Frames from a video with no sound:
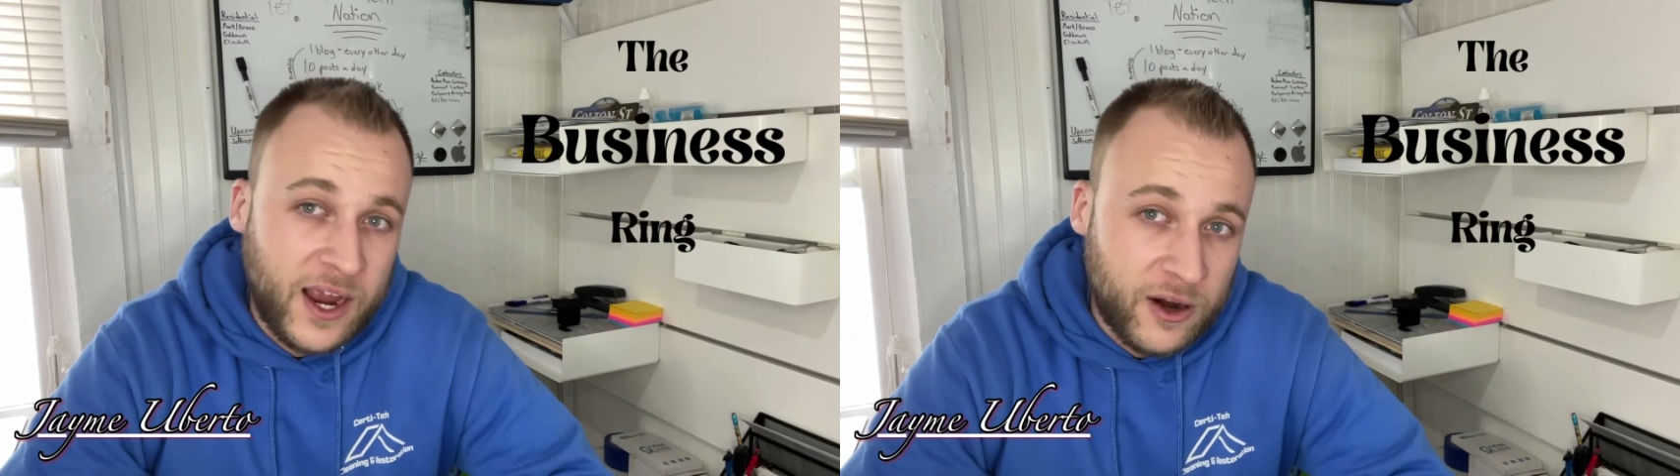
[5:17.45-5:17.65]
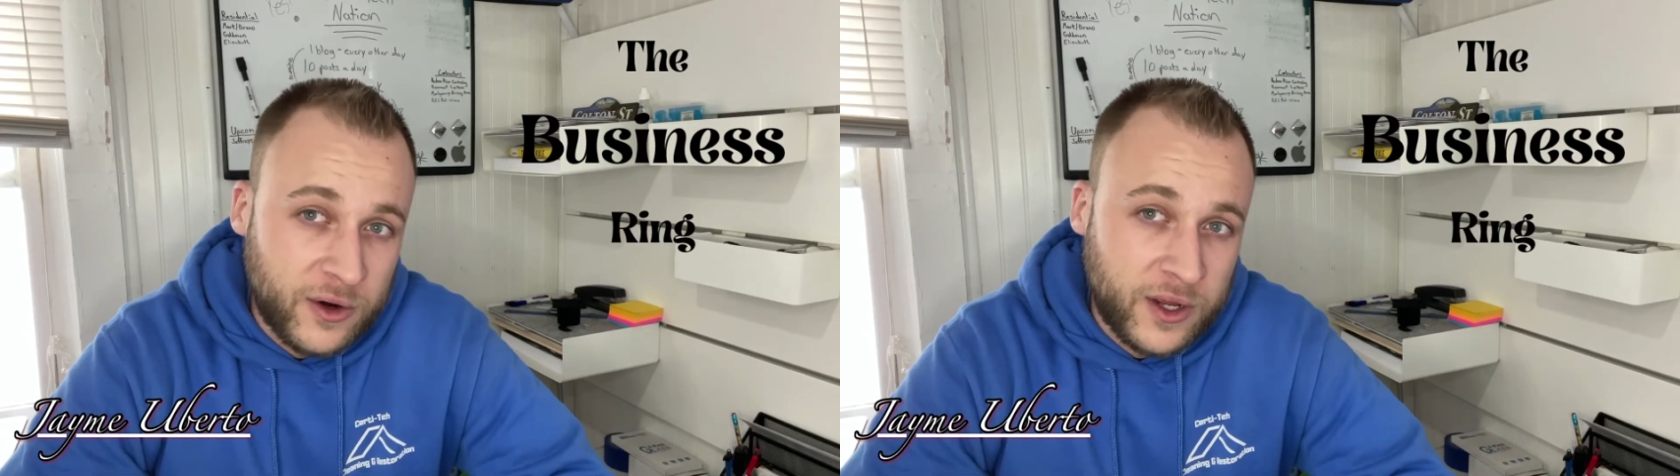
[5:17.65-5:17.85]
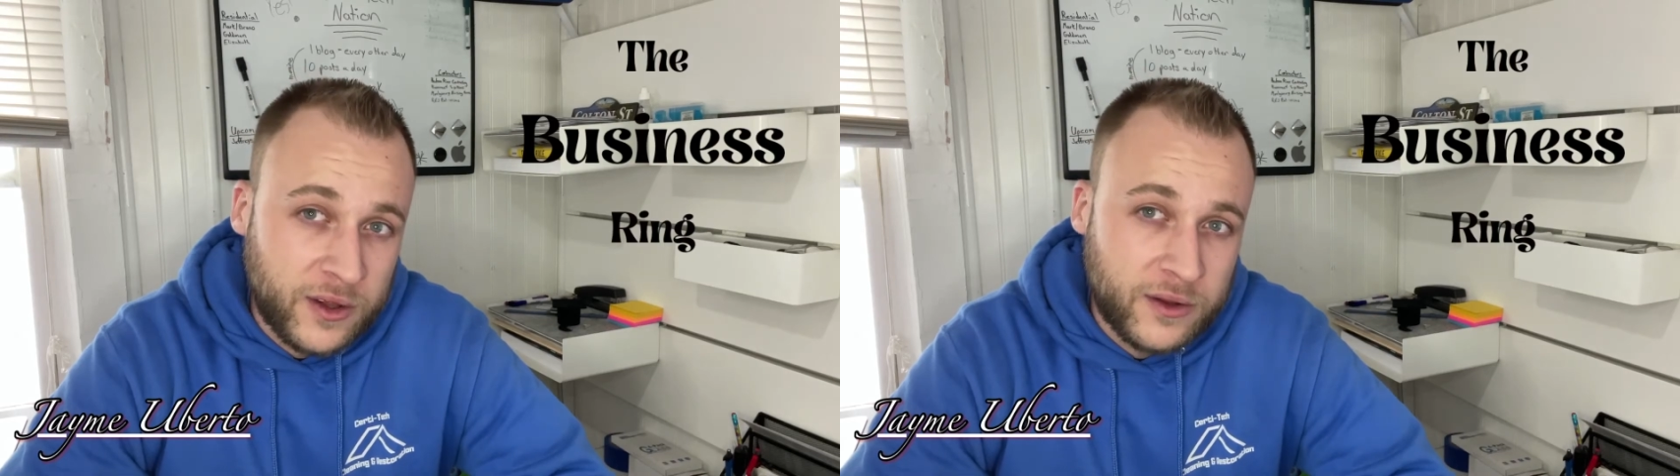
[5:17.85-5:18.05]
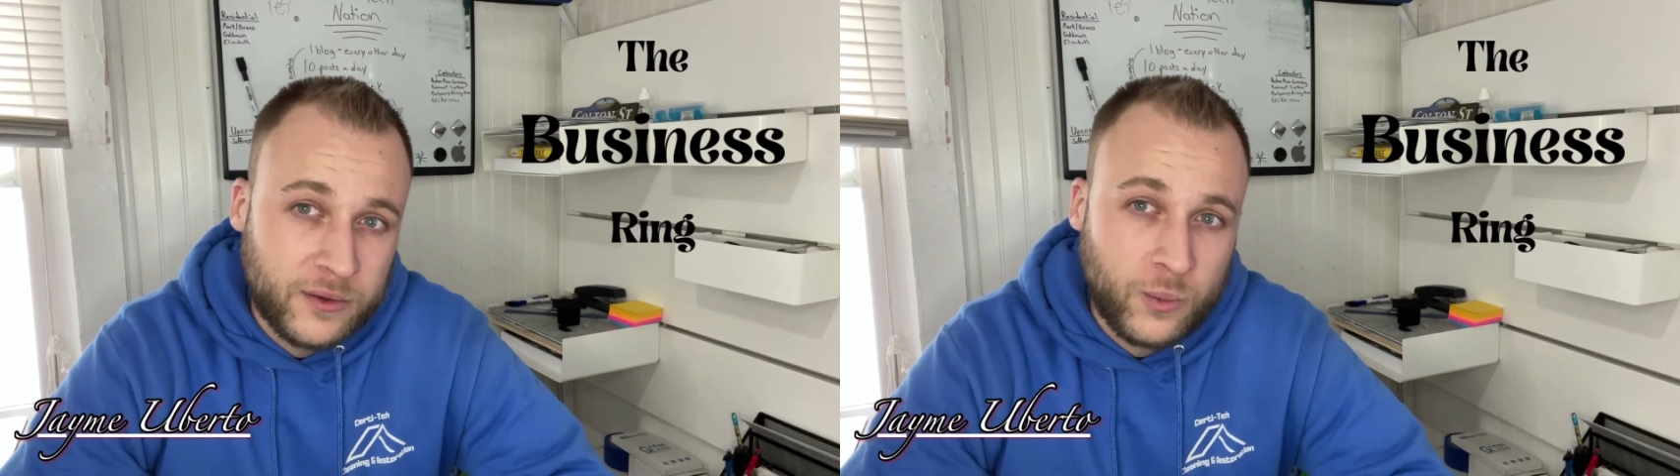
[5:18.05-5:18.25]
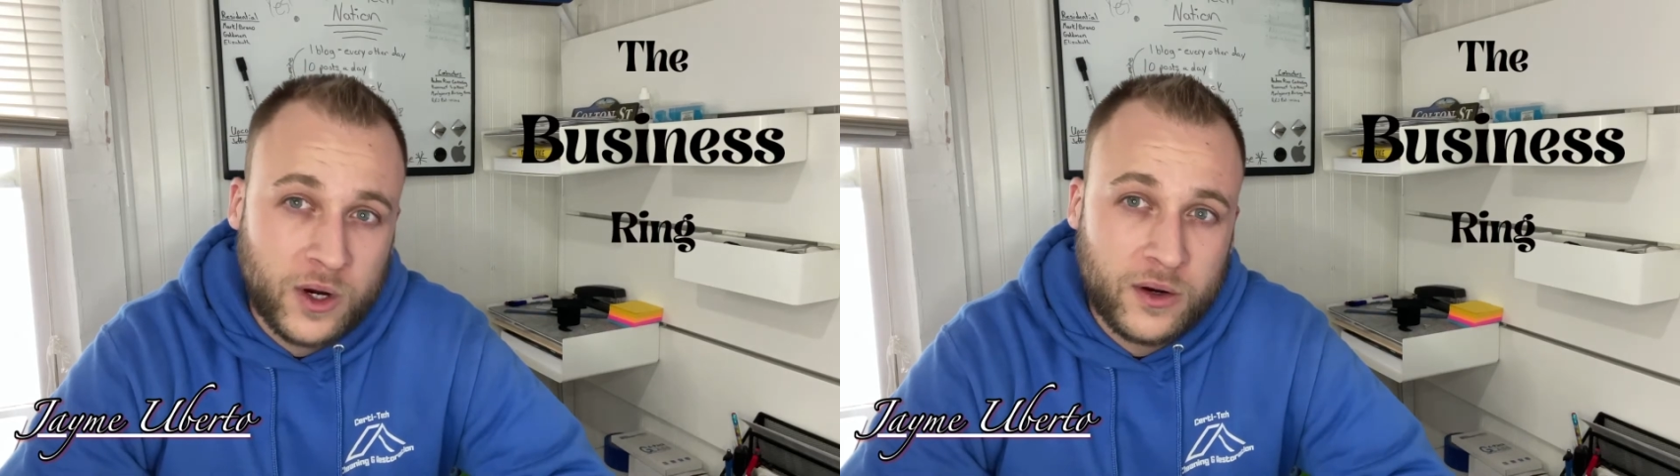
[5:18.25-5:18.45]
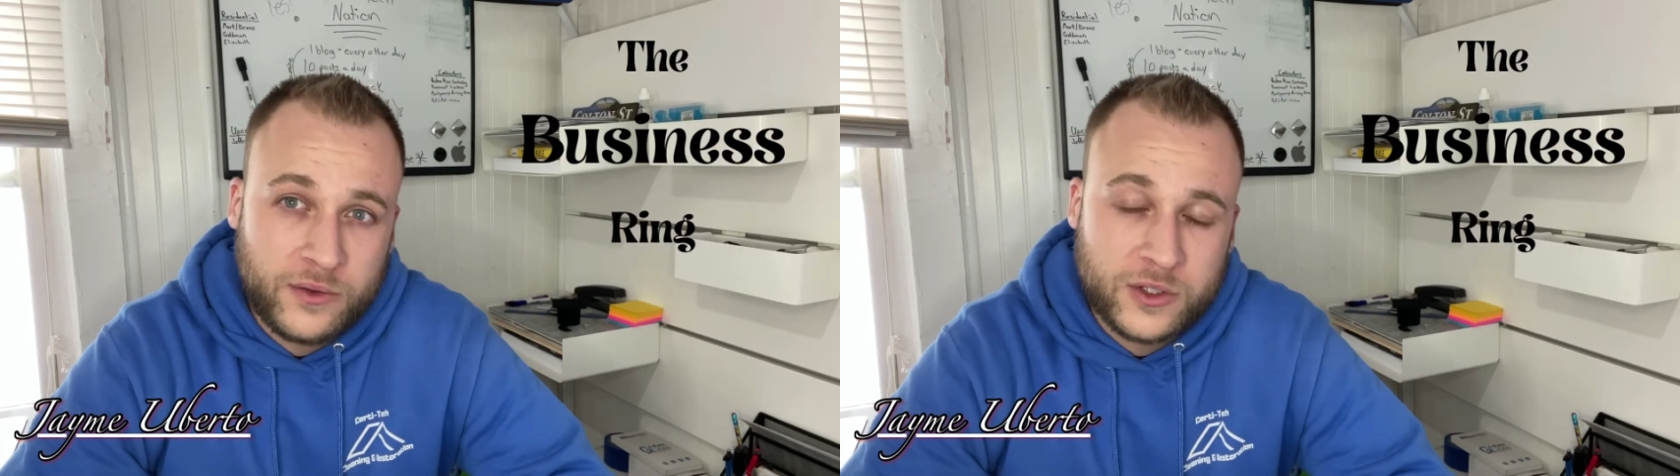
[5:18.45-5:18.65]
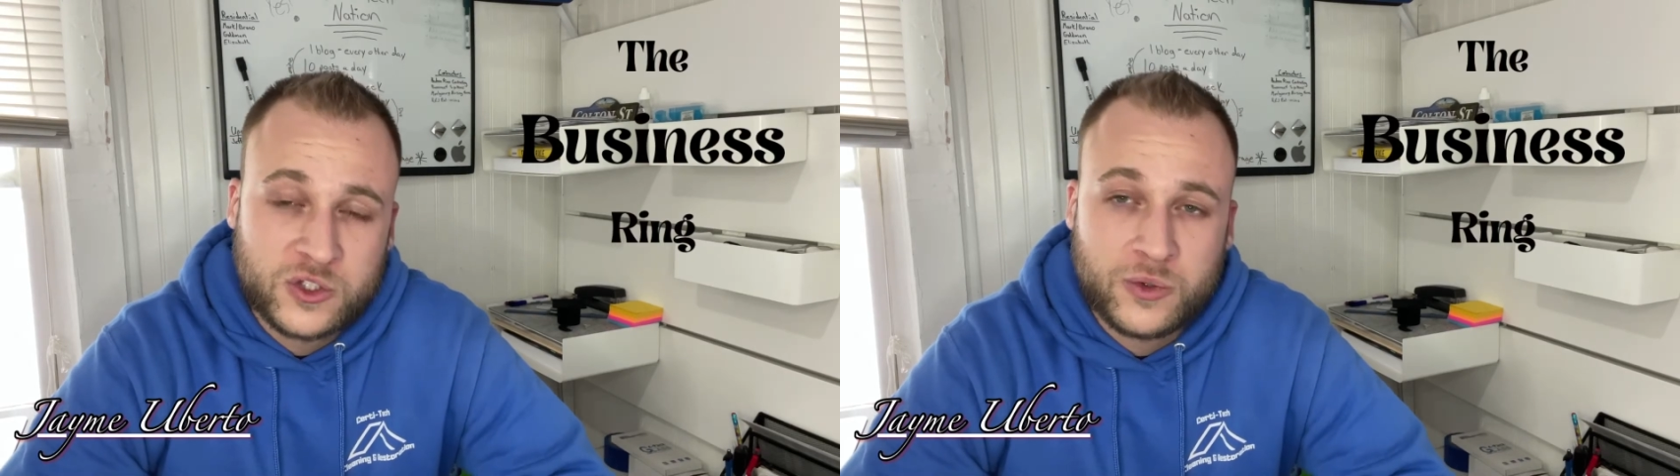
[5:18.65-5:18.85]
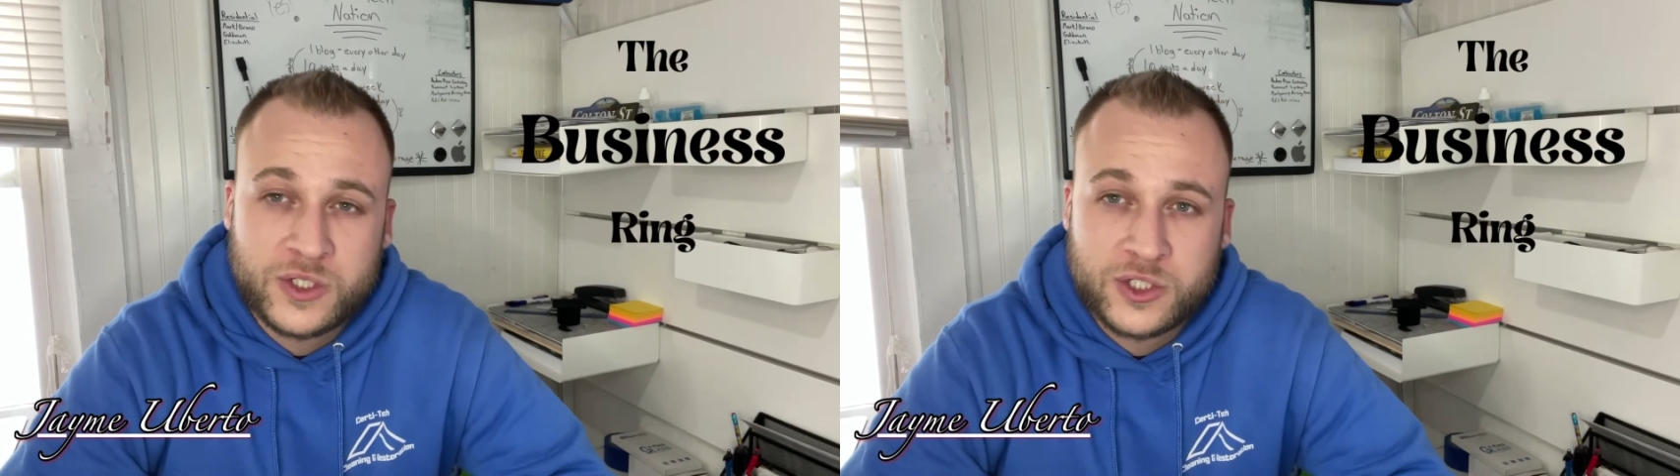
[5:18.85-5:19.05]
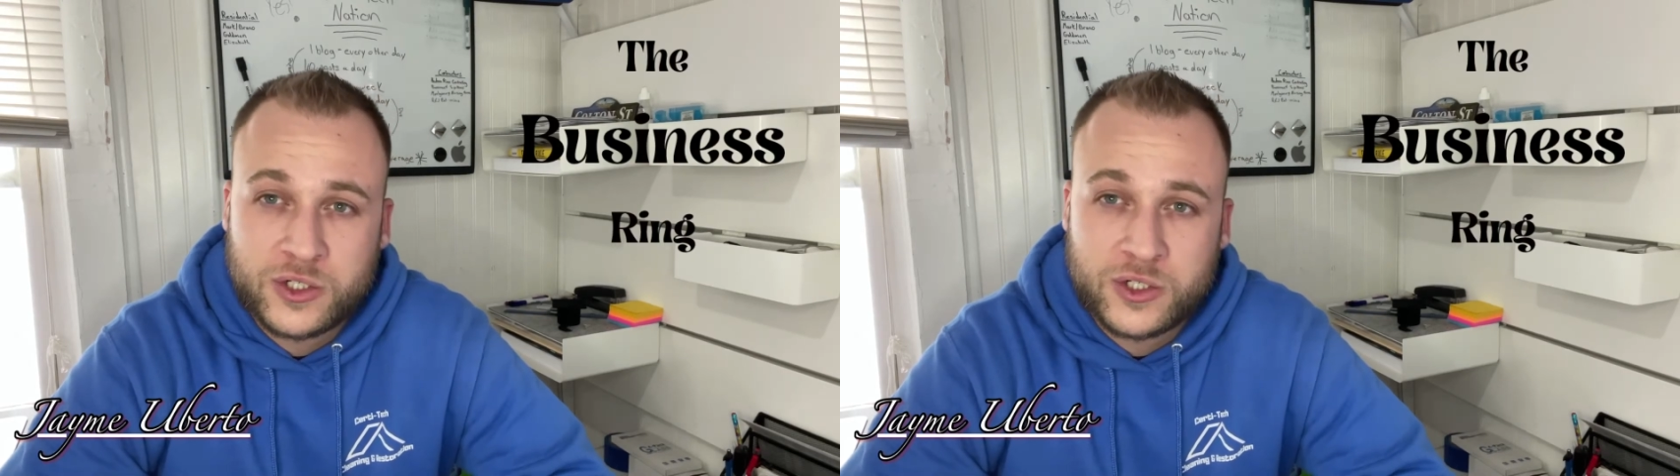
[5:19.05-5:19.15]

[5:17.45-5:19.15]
area where the sewage,